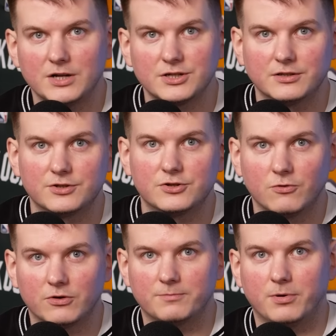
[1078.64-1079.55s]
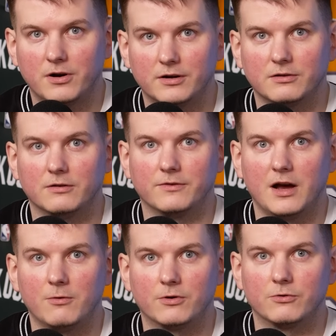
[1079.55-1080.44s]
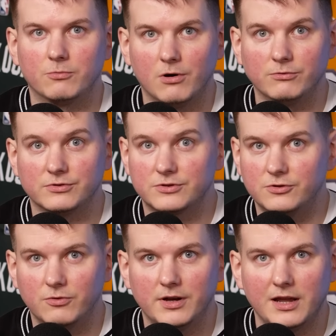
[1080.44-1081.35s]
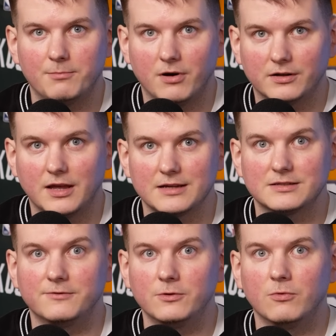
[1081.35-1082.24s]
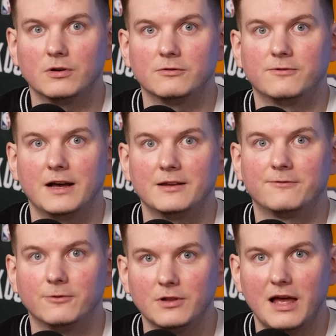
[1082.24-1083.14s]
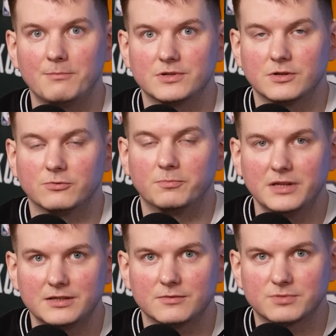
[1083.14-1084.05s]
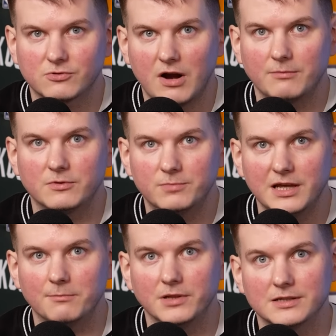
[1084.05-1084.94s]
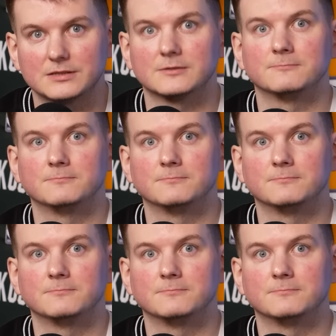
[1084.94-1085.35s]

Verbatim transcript: watching the short part of our Urbonus Q&A podcast. If you want to find a full episode, please subscribe to BN+.